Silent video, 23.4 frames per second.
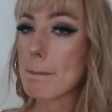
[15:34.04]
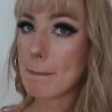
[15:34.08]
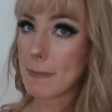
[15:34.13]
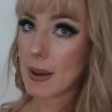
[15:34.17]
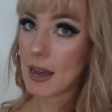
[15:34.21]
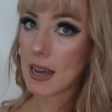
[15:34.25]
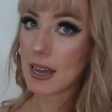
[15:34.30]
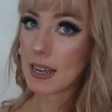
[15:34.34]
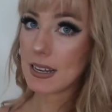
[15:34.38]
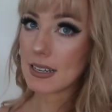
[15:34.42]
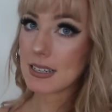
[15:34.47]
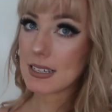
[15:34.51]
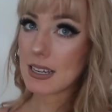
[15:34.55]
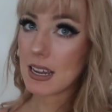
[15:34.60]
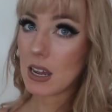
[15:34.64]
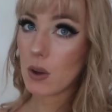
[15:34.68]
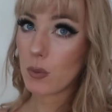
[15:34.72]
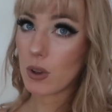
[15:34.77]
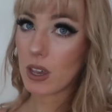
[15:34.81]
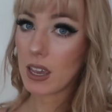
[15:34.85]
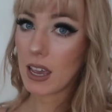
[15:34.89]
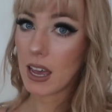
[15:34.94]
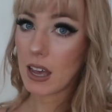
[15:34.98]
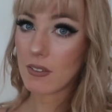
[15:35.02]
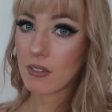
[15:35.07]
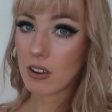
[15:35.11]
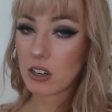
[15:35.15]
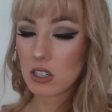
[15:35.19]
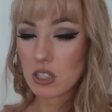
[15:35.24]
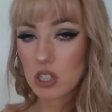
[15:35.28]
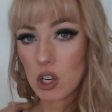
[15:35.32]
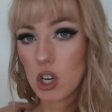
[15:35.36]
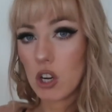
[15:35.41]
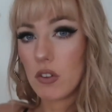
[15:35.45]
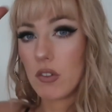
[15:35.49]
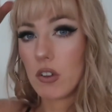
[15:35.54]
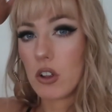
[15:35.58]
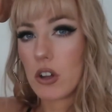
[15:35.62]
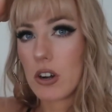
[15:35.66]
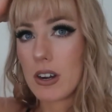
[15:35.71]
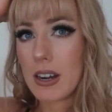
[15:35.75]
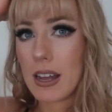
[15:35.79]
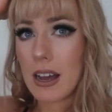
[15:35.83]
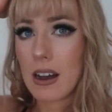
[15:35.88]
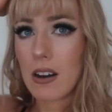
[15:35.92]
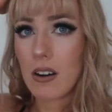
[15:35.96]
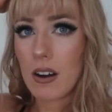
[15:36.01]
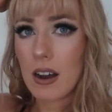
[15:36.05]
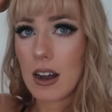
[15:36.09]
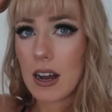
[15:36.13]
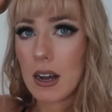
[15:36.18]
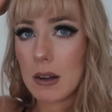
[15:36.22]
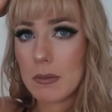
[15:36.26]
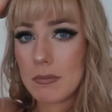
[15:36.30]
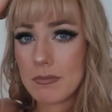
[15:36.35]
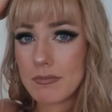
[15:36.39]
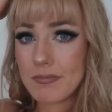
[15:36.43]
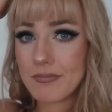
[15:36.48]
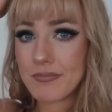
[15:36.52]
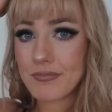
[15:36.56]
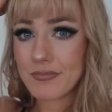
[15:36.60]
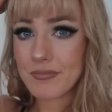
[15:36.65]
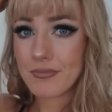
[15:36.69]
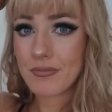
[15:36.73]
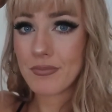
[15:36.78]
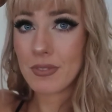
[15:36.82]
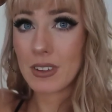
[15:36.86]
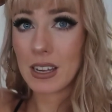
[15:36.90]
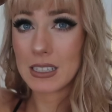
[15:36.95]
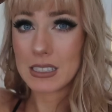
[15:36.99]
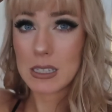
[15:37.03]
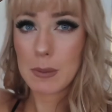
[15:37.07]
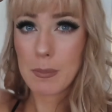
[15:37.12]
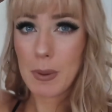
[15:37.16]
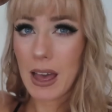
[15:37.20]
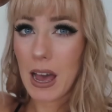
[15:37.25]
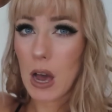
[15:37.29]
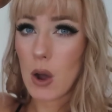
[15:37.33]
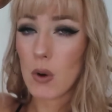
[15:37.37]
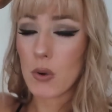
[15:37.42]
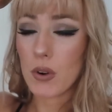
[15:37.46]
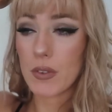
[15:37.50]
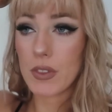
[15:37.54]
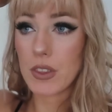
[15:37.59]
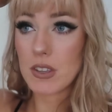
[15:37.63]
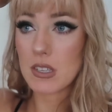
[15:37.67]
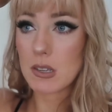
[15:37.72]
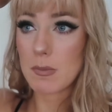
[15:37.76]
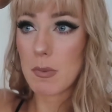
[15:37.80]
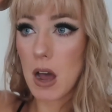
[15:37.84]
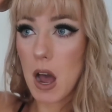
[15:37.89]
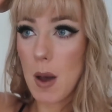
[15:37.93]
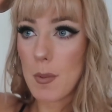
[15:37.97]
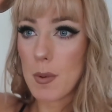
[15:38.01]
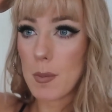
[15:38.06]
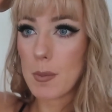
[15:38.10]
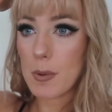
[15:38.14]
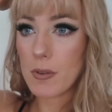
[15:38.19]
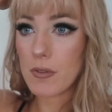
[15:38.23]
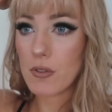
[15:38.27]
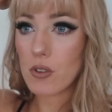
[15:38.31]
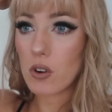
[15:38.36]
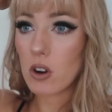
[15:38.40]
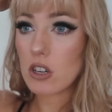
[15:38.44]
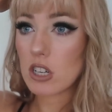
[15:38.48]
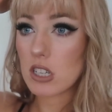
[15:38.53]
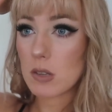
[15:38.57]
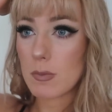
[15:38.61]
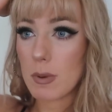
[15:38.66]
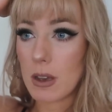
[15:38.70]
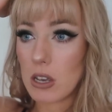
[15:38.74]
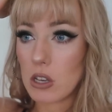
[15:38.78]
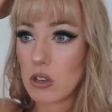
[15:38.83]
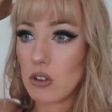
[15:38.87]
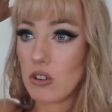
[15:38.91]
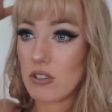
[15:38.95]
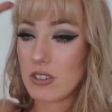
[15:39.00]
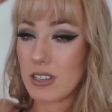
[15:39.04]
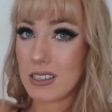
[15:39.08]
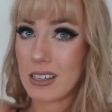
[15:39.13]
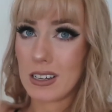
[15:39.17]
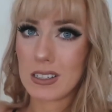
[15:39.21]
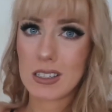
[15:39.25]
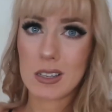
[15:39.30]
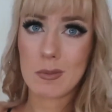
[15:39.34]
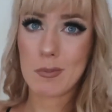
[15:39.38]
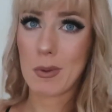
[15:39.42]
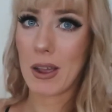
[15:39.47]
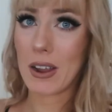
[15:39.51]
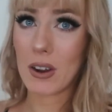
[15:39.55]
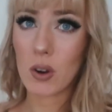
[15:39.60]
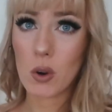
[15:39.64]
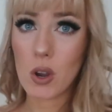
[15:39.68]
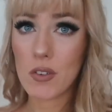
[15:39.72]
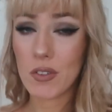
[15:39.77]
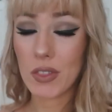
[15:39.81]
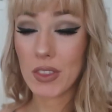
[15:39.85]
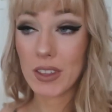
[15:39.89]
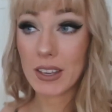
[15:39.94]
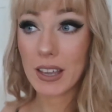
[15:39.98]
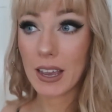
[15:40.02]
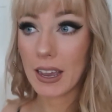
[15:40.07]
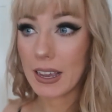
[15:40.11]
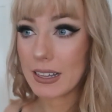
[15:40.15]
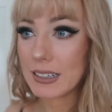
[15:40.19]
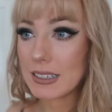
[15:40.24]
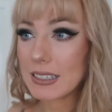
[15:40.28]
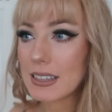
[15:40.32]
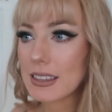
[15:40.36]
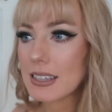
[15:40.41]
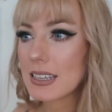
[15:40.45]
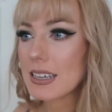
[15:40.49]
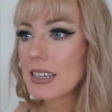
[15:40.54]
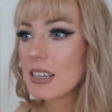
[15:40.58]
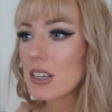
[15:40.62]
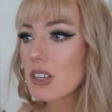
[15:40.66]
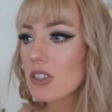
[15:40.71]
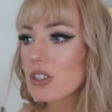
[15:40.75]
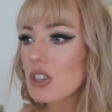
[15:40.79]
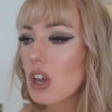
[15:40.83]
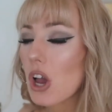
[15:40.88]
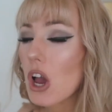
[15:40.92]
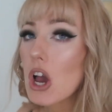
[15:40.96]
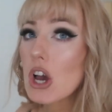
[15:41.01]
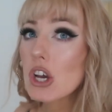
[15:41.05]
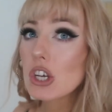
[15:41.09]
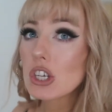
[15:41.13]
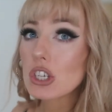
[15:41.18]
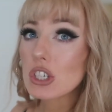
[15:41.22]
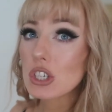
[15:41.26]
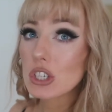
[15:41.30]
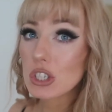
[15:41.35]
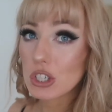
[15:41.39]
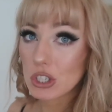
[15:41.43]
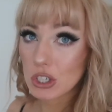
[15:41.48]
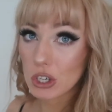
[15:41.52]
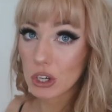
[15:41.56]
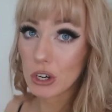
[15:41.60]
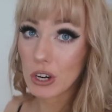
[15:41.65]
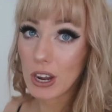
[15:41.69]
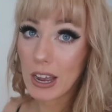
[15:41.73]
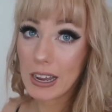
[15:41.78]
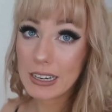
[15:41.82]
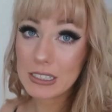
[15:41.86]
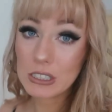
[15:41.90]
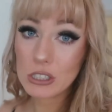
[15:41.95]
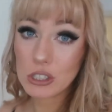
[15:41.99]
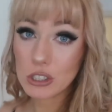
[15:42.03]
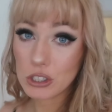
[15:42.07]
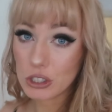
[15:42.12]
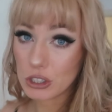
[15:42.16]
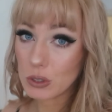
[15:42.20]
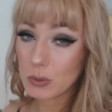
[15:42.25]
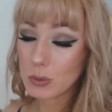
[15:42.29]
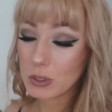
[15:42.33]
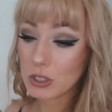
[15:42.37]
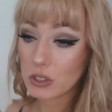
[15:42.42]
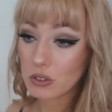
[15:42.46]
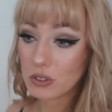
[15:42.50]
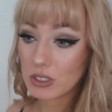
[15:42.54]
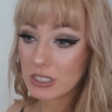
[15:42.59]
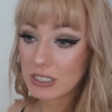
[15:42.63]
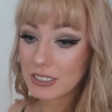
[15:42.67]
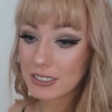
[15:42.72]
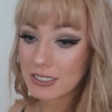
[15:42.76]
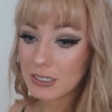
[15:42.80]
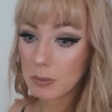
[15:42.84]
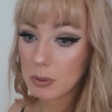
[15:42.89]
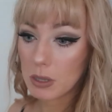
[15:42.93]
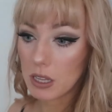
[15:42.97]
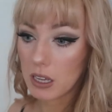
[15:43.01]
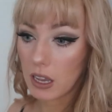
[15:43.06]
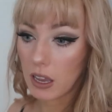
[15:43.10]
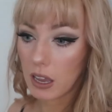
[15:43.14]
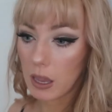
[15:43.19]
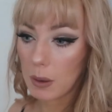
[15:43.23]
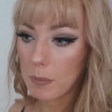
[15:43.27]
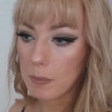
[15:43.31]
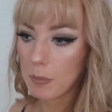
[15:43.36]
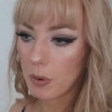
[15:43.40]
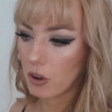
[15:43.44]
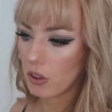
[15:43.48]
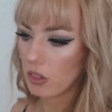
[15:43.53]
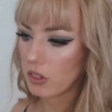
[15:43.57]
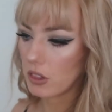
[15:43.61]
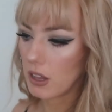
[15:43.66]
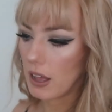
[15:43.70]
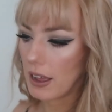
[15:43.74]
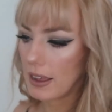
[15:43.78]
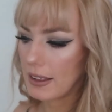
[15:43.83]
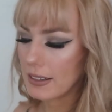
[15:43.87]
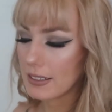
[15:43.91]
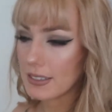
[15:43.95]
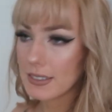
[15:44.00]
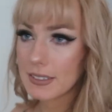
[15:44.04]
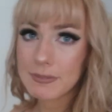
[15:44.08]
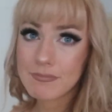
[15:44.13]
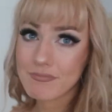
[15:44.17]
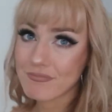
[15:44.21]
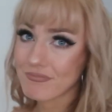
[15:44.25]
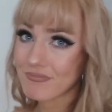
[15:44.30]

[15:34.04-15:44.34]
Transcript: But we have actually overloaded our like the power in this apartment before just by using like the microwave and the kettle and things. So I don't want to risk plugging in both lights